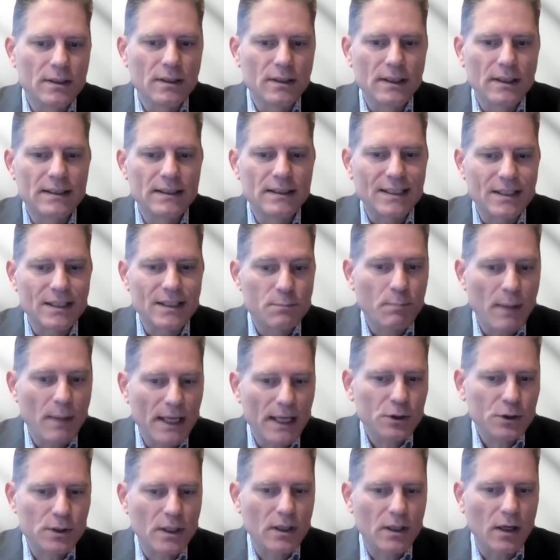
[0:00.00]
is it
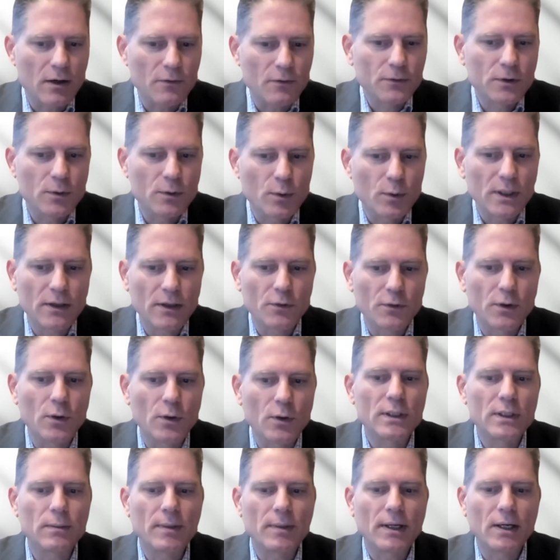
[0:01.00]
special after what have you
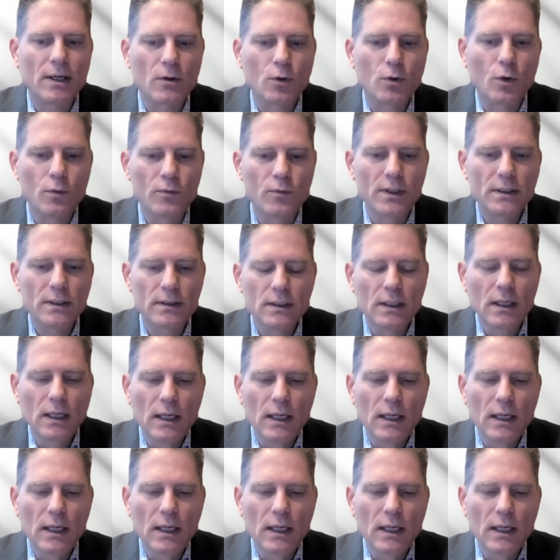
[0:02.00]
learned about COVID?